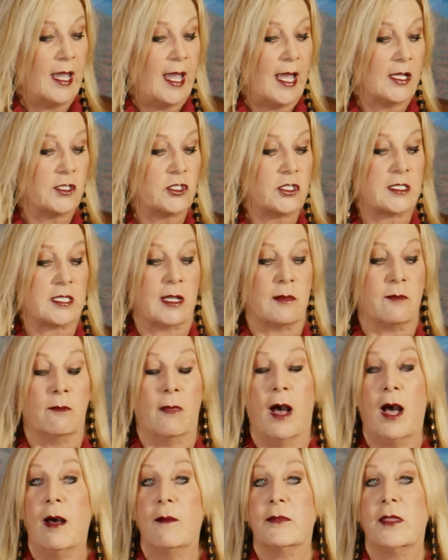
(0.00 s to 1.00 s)
And she said,
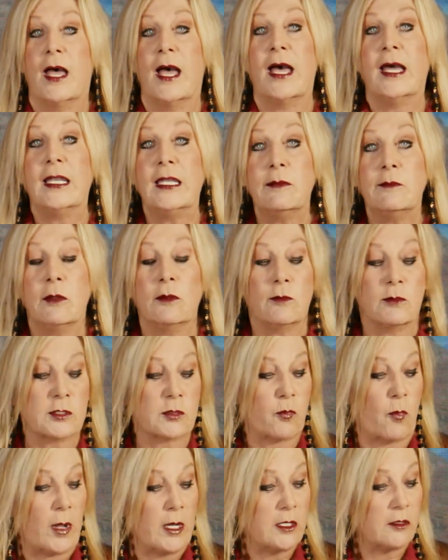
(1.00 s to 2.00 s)
Mom, the honeymoon
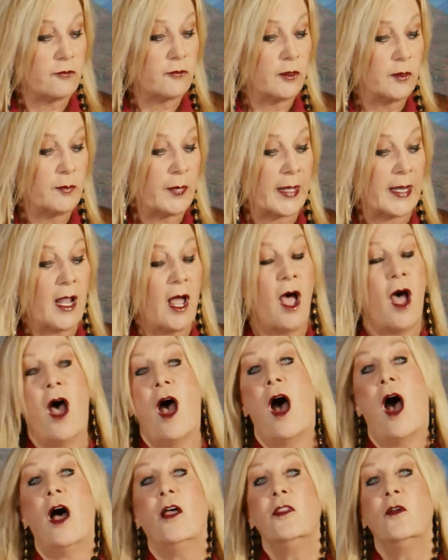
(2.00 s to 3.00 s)
was wonderful, but
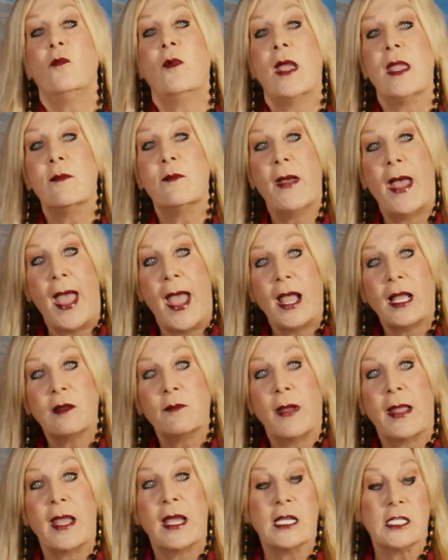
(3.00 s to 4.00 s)
on the way back,
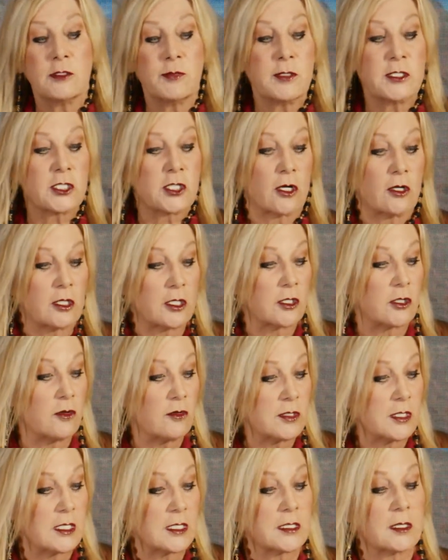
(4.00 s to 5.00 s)
my husband started
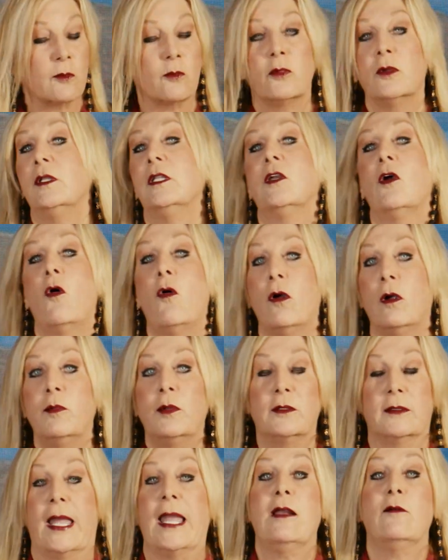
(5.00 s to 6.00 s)
using some really
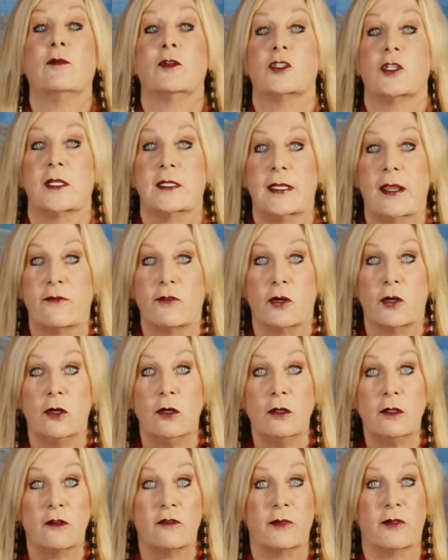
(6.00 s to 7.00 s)
horrible language I'd never
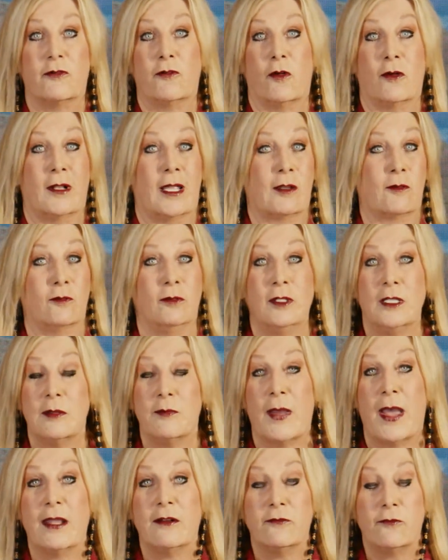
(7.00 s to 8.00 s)
heard of before, like really
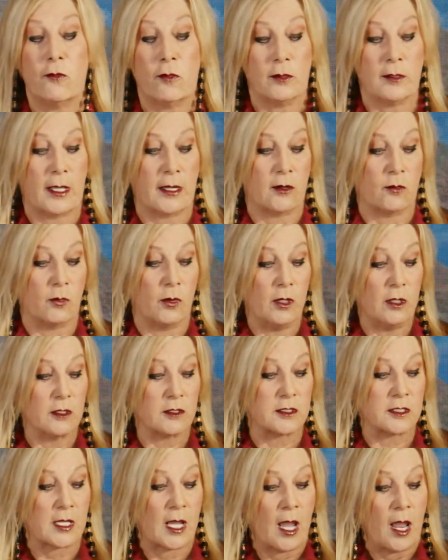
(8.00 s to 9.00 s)
bad 4-letter
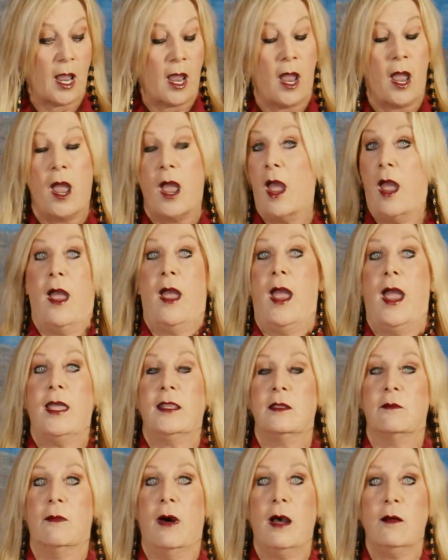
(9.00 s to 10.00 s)
words.
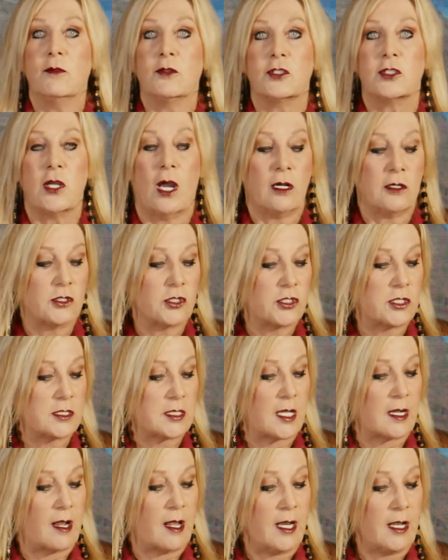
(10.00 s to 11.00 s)
And the mom was shocked, and she
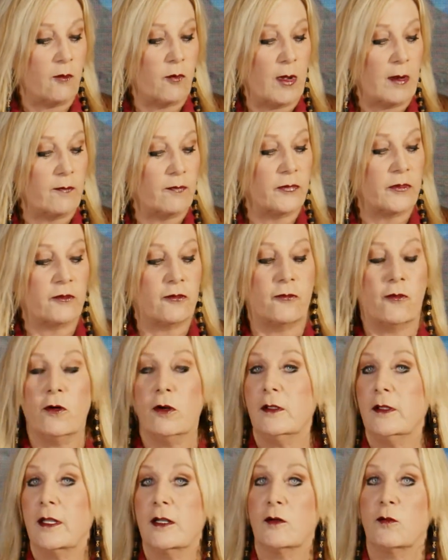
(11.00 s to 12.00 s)
said, honey, what
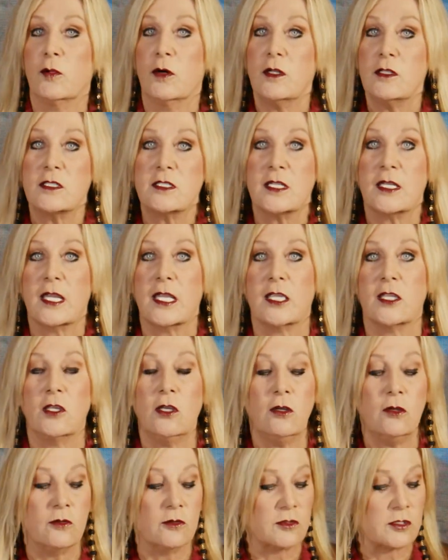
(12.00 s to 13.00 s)
4-letter words did he
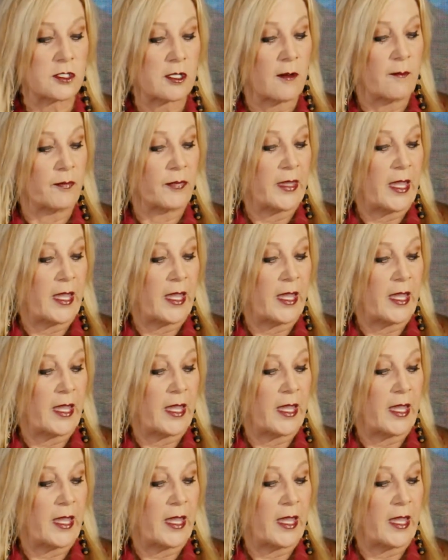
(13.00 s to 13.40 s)
use?